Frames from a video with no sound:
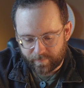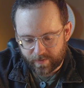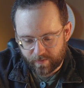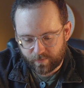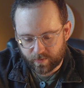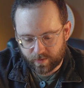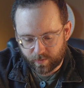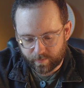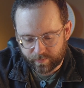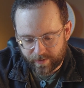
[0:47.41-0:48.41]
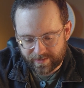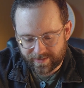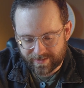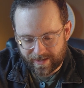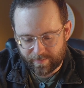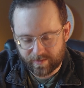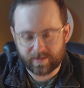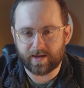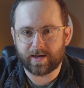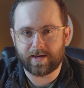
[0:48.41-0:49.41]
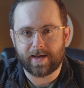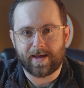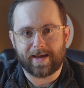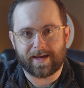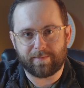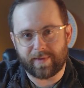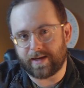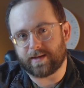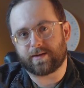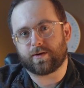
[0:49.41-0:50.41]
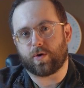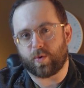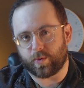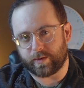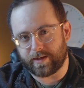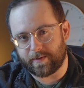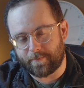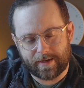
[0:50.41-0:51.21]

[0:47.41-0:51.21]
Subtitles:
Therefore the Lord blessed the Sabbath day and made it holy."